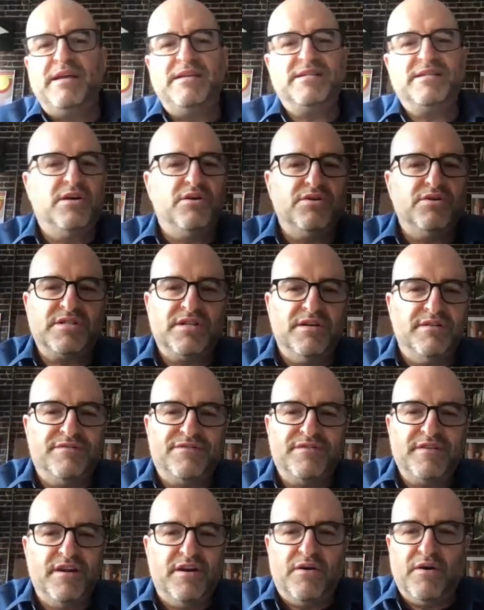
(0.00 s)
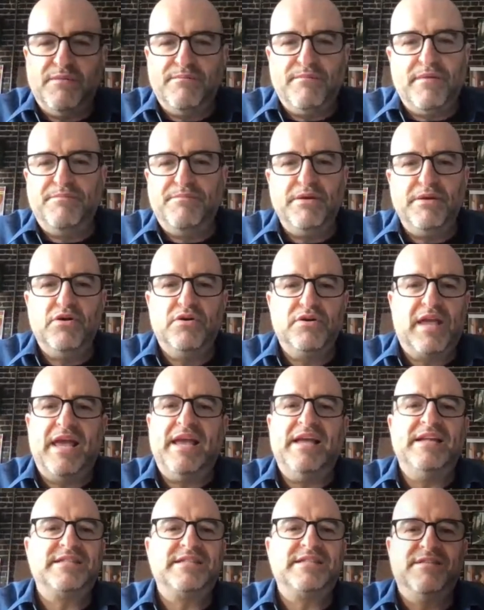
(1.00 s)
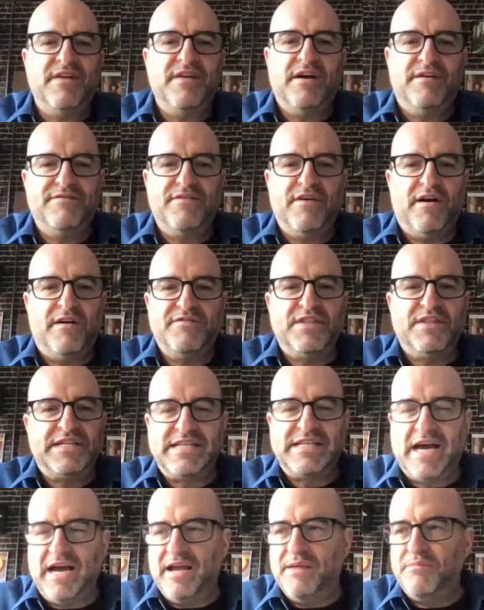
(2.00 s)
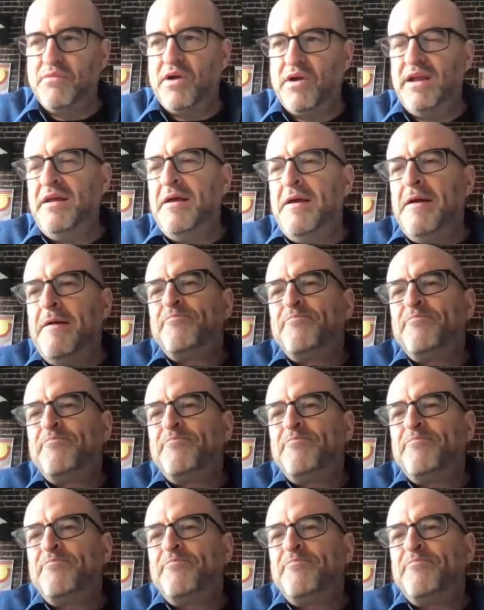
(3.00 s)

Bezos of, Bill Gates of the time, right?